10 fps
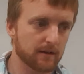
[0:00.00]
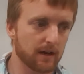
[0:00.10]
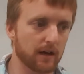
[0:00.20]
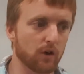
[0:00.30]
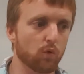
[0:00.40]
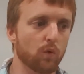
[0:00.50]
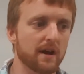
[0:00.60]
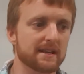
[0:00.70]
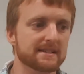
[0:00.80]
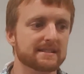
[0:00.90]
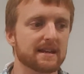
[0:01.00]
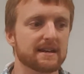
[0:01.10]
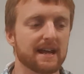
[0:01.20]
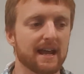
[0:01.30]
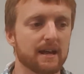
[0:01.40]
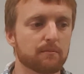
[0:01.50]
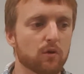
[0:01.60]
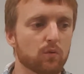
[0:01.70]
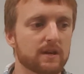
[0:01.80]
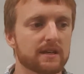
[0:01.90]
what is the
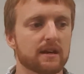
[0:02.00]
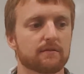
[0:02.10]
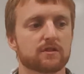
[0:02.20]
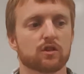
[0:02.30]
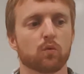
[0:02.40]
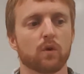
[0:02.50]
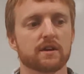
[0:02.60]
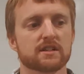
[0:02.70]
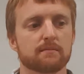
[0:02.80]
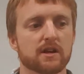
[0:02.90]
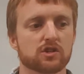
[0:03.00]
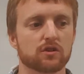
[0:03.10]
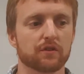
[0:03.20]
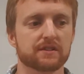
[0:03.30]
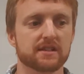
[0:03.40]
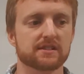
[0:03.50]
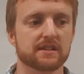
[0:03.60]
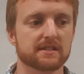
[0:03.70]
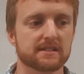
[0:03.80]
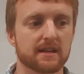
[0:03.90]
name we give to the one-dimensional
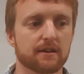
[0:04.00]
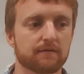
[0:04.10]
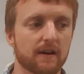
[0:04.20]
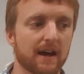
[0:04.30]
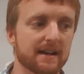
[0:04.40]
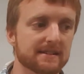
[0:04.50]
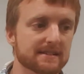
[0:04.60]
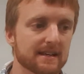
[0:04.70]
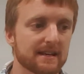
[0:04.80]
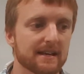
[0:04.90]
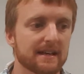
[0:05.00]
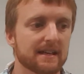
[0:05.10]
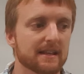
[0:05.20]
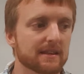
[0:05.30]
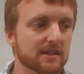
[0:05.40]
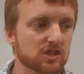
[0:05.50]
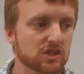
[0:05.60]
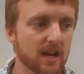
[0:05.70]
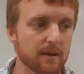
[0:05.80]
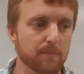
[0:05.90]
distance that defines the
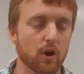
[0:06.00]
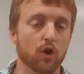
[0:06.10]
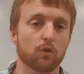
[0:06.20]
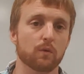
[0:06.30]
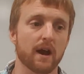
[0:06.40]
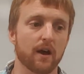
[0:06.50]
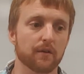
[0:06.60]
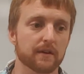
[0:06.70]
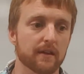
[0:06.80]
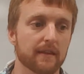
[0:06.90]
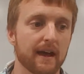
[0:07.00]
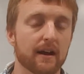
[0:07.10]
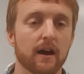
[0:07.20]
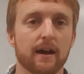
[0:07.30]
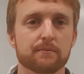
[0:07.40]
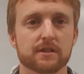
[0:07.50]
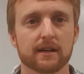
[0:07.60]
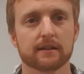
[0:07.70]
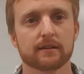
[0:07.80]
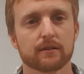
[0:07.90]
shape around that
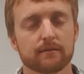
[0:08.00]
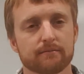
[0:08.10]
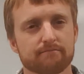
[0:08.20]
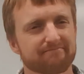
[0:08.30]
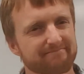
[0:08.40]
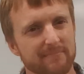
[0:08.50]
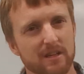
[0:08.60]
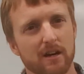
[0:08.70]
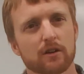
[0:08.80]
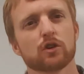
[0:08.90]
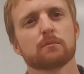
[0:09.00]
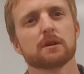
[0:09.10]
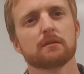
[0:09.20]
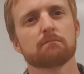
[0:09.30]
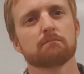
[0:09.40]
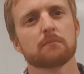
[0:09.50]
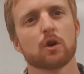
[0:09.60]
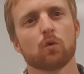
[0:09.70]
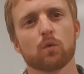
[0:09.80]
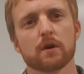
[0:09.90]
object? Kind of could be
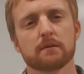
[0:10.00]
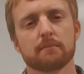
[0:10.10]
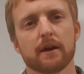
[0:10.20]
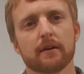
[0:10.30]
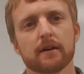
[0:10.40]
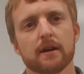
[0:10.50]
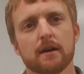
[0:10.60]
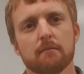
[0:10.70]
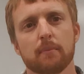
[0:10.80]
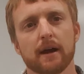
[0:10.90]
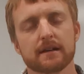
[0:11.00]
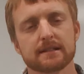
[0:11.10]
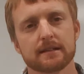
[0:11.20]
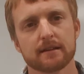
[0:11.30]
worded better, but